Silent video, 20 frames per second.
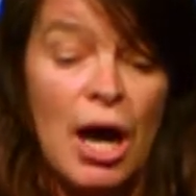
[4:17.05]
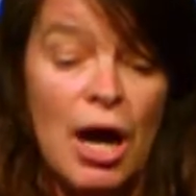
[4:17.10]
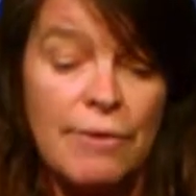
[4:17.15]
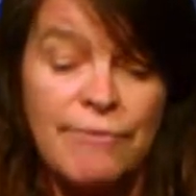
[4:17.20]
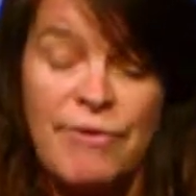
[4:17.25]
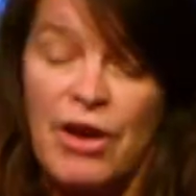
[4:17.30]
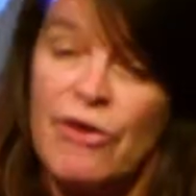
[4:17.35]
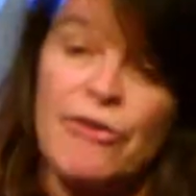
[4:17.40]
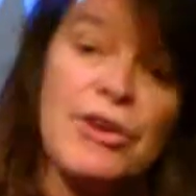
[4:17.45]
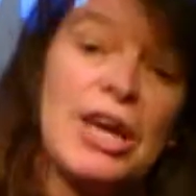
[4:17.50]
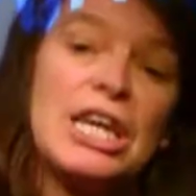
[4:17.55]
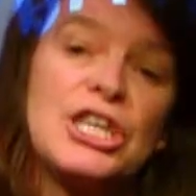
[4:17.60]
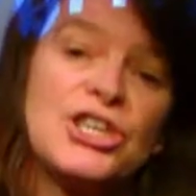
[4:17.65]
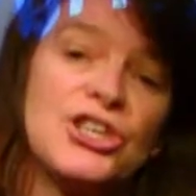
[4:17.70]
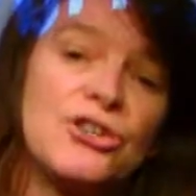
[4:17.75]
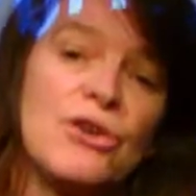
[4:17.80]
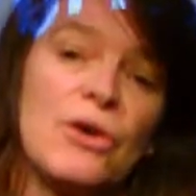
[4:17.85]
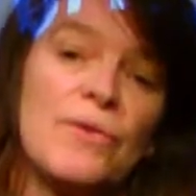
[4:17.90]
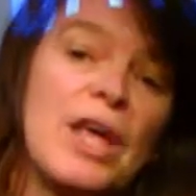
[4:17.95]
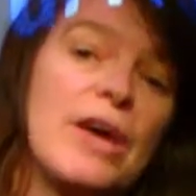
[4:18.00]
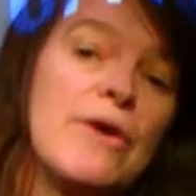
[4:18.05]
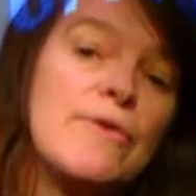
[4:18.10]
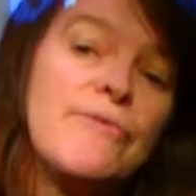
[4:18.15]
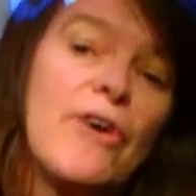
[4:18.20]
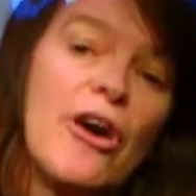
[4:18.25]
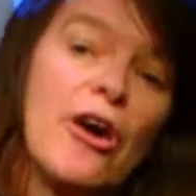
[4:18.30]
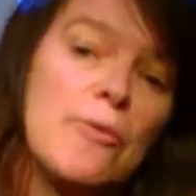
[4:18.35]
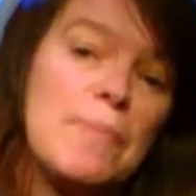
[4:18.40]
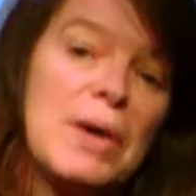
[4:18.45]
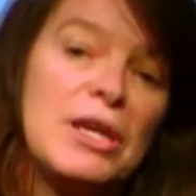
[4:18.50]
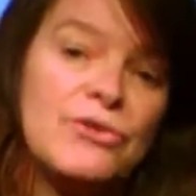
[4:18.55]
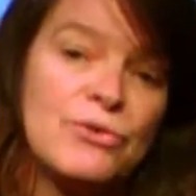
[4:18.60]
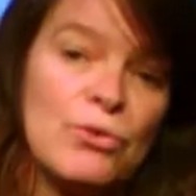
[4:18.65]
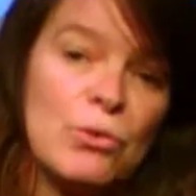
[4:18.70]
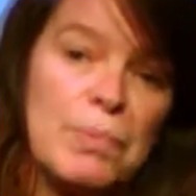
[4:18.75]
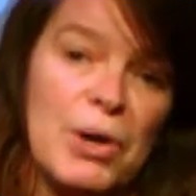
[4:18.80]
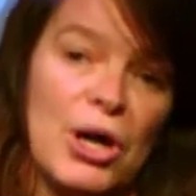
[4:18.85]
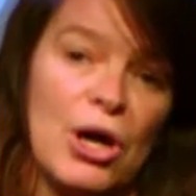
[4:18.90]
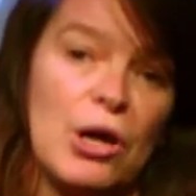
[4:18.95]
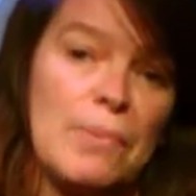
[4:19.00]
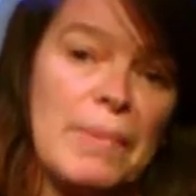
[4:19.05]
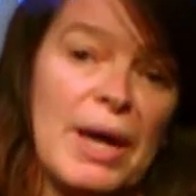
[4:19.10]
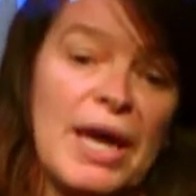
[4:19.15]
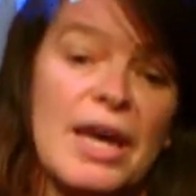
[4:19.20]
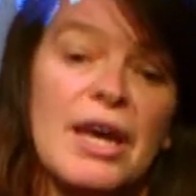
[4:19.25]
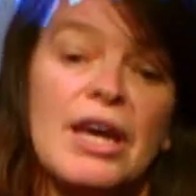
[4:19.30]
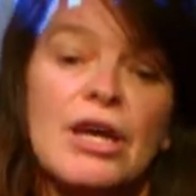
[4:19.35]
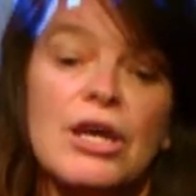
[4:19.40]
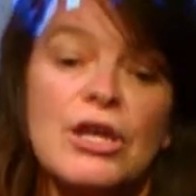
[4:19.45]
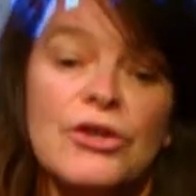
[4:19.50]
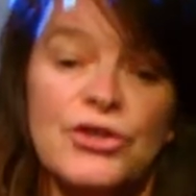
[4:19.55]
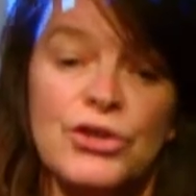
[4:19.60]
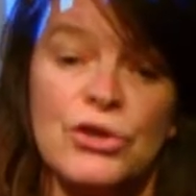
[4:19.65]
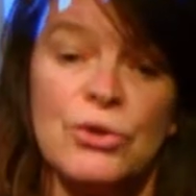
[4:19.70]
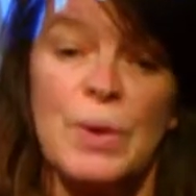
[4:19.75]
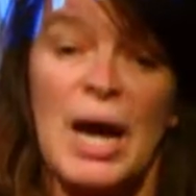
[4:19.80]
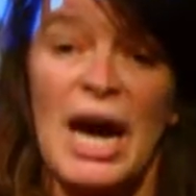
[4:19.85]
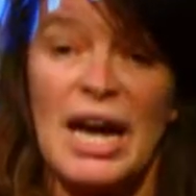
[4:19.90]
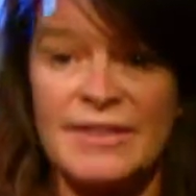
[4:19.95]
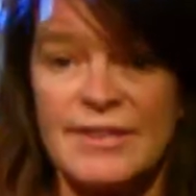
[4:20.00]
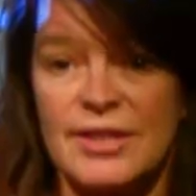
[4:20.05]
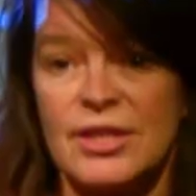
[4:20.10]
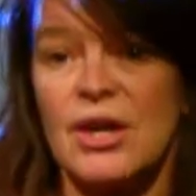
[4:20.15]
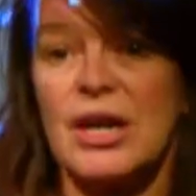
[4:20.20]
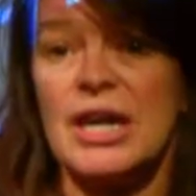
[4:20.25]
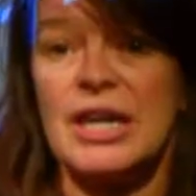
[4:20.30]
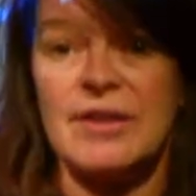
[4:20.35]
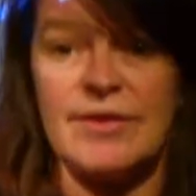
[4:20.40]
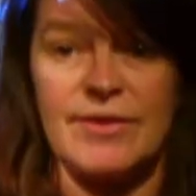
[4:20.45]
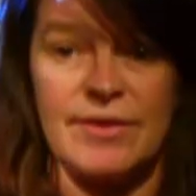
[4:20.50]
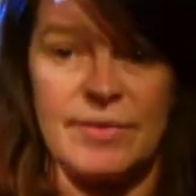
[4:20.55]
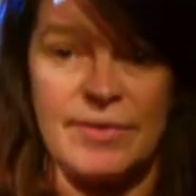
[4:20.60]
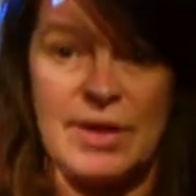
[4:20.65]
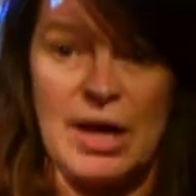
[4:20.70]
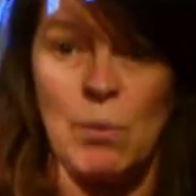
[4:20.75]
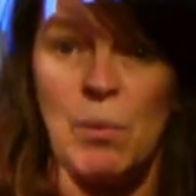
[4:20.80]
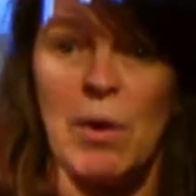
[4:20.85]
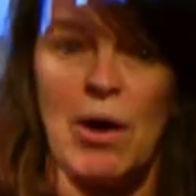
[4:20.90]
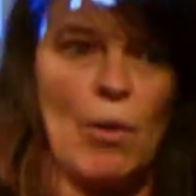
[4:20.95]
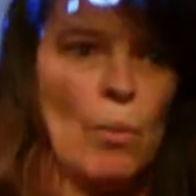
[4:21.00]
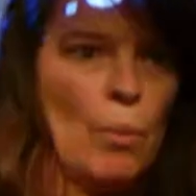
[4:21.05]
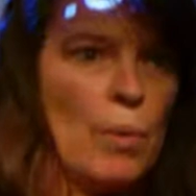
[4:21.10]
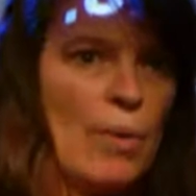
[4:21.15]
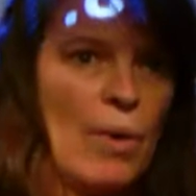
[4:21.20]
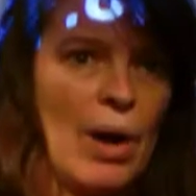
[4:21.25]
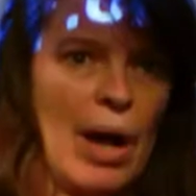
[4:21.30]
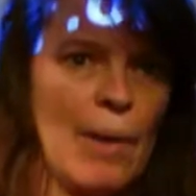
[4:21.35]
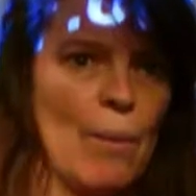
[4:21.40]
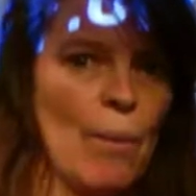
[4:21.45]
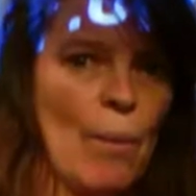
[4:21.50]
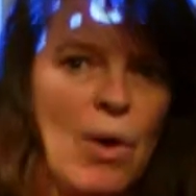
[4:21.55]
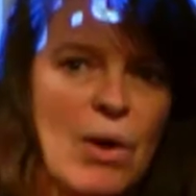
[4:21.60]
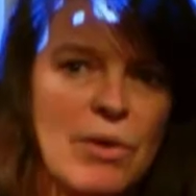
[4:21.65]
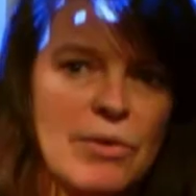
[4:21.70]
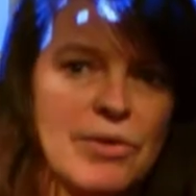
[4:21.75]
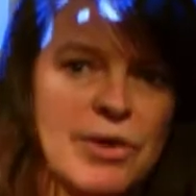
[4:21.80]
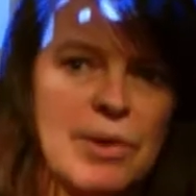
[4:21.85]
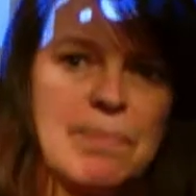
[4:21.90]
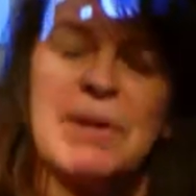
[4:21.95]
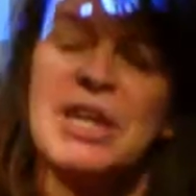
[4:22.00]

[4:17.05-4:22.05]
a variation on their environmental permit to acidise their well. And we were like, what?